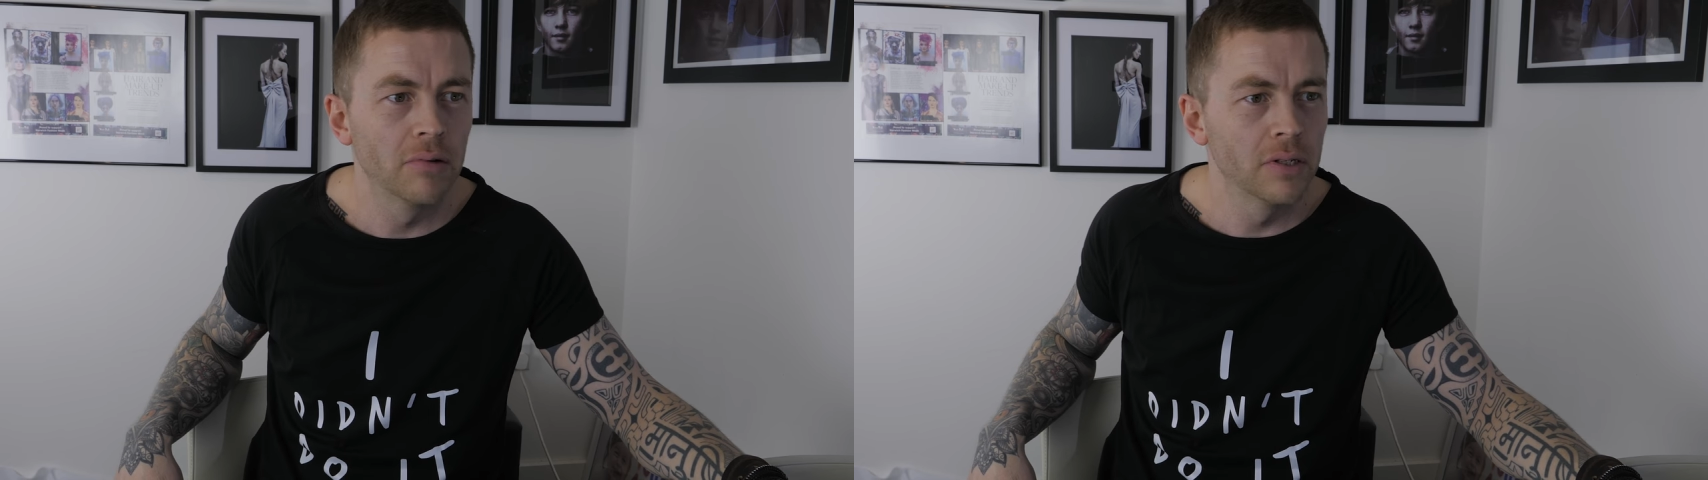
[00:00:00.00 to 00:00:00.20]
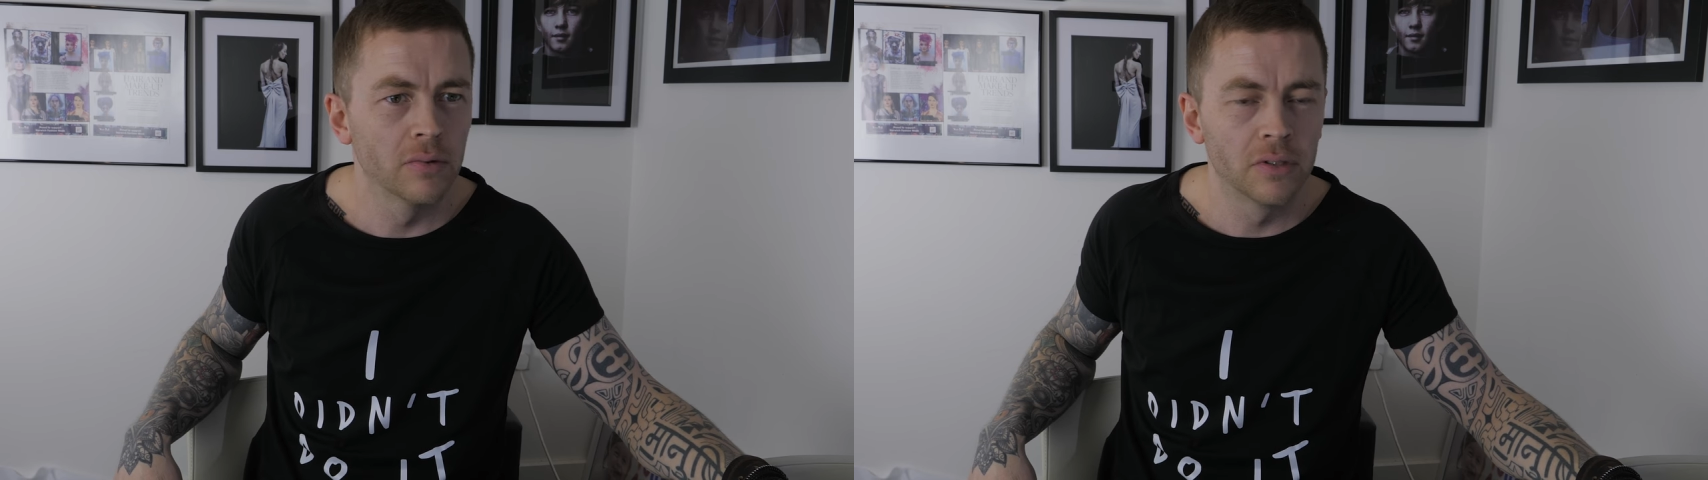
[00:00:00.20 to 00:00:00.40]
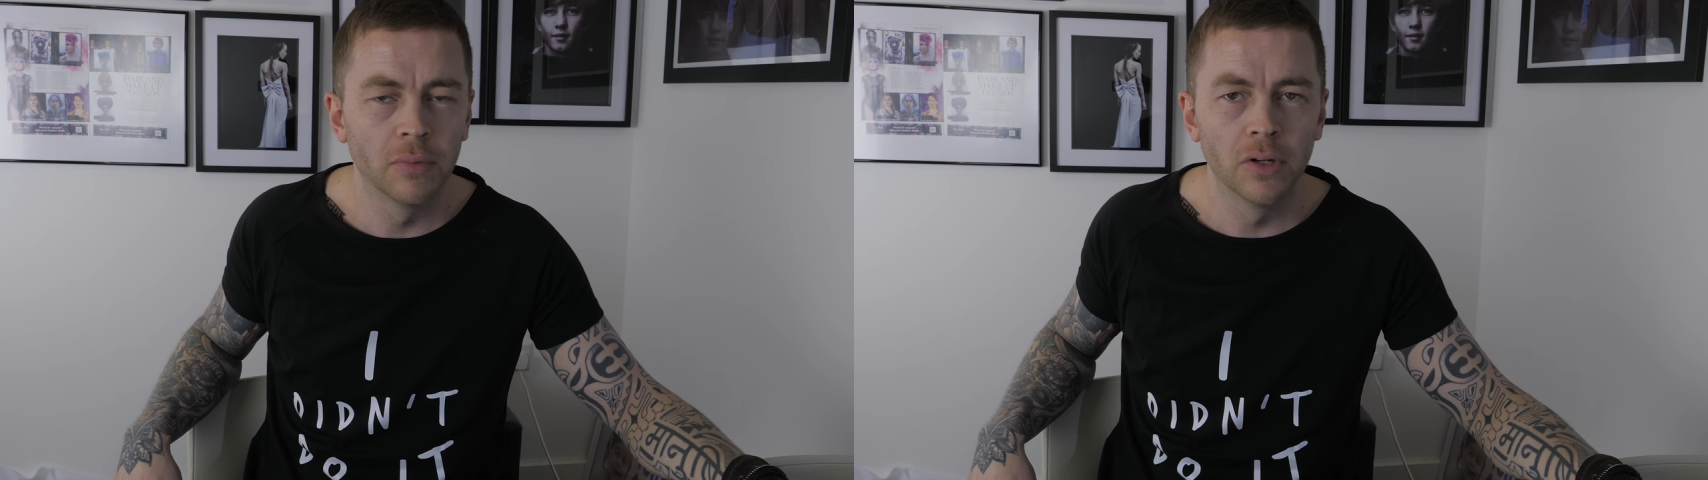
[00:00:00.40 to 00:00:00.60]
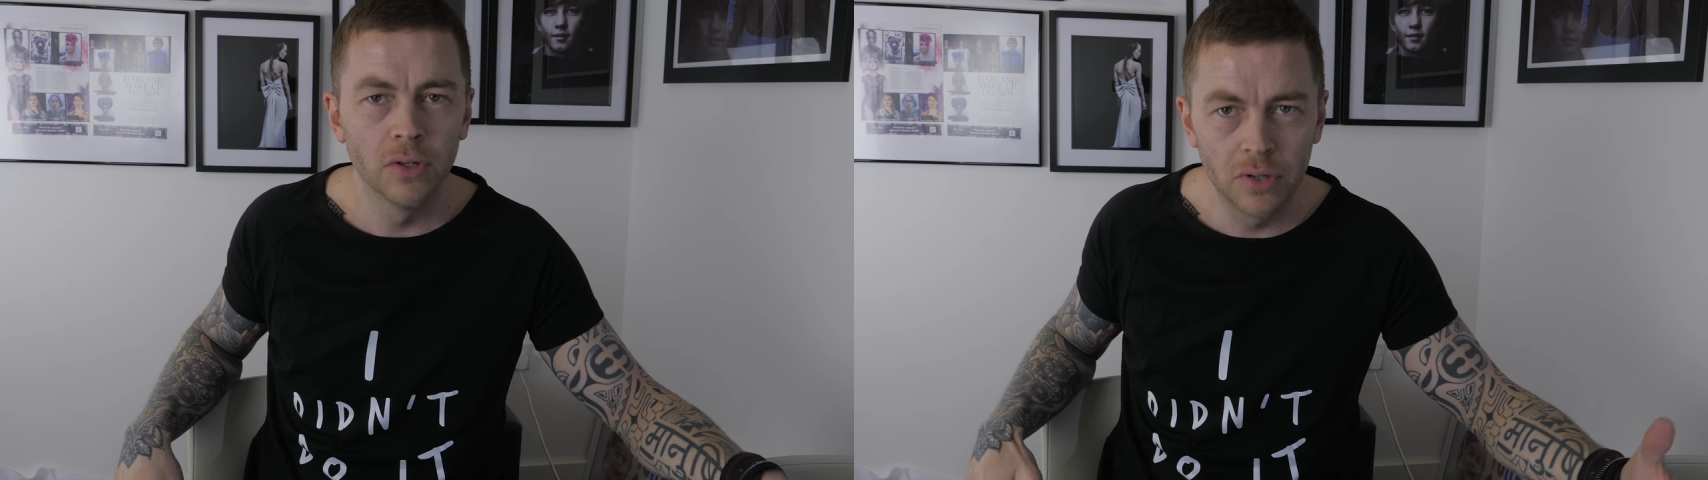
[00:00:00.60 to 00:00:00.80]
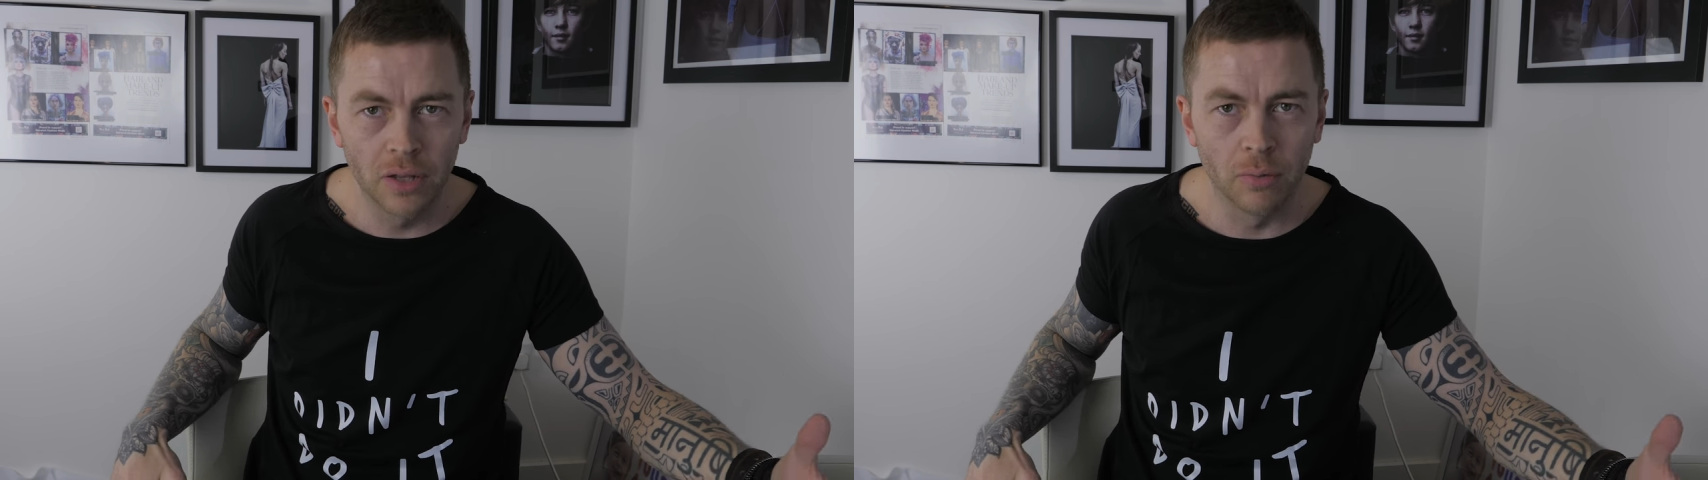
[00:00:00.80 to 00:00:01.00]
results. So I'm going
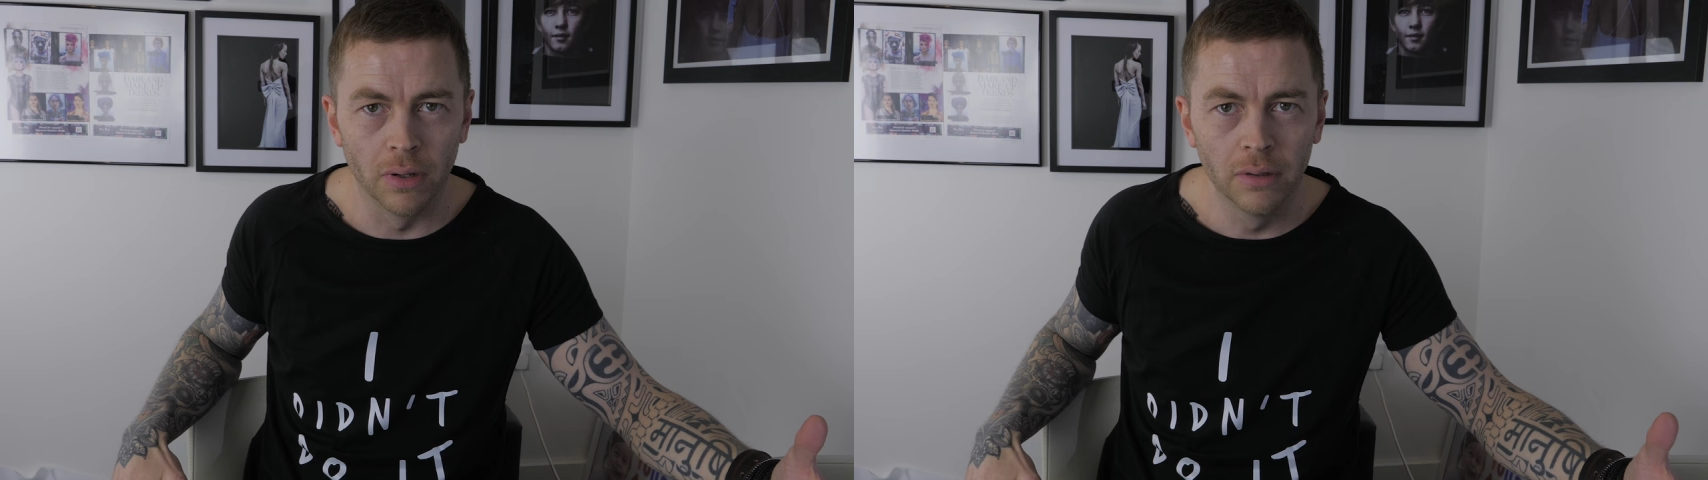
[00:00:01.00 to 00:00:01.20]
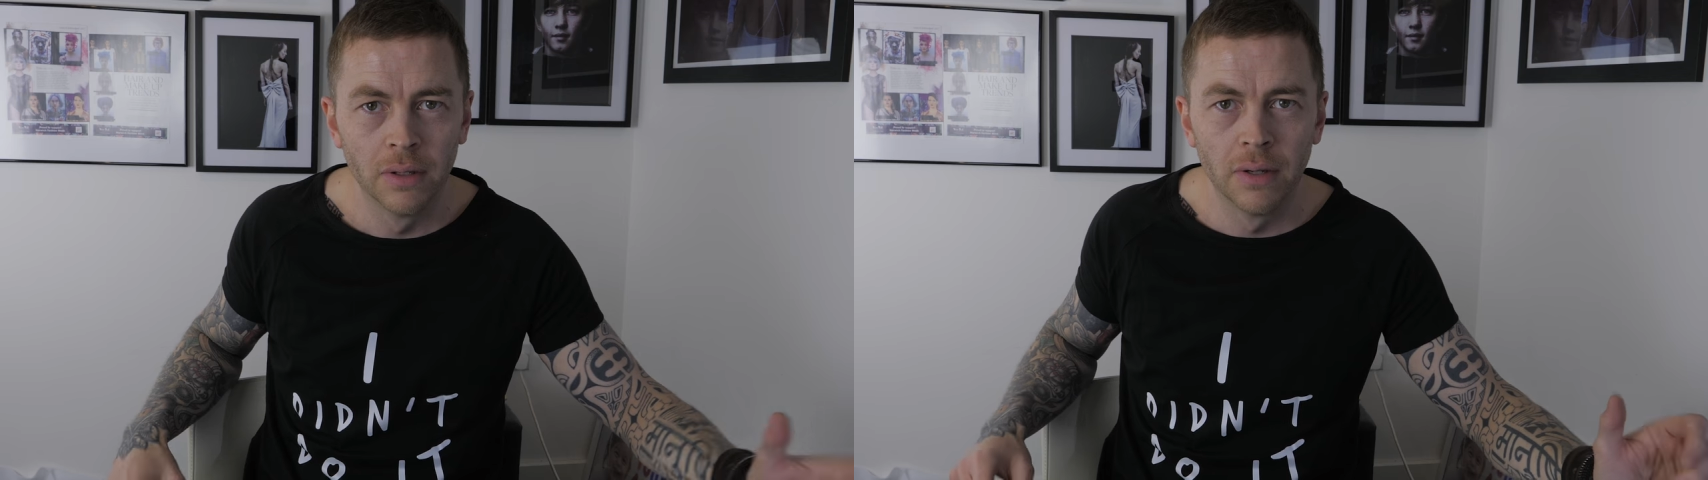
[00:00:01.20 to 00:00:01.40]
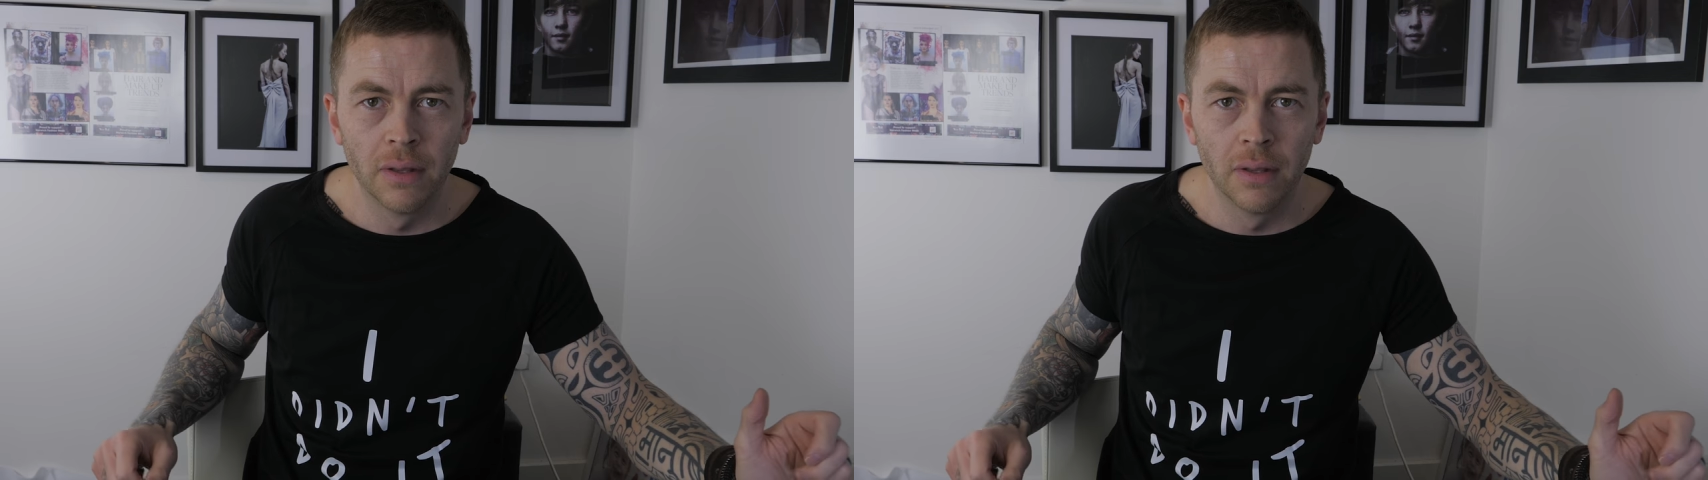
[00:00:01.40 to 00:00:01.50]
to do another one.